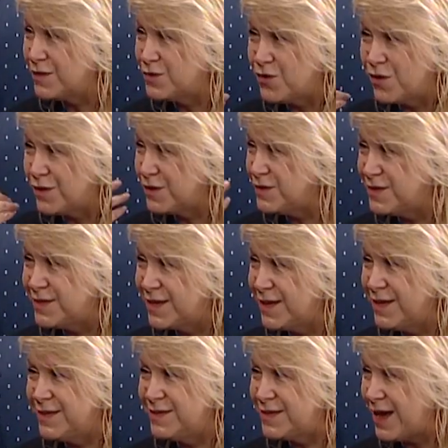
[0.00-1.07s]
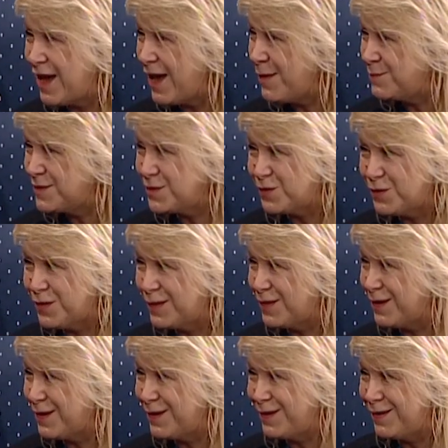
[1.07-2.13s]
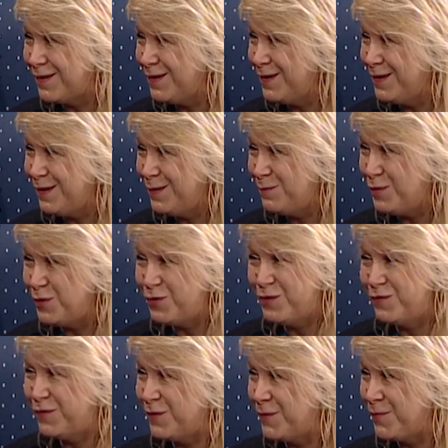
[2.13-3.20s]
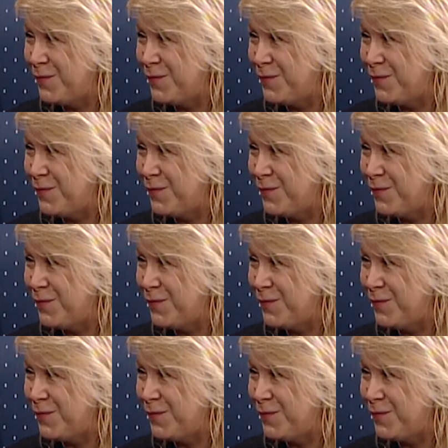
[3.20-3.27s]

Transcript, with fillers: the talk. Your skin is absolutely beautiful.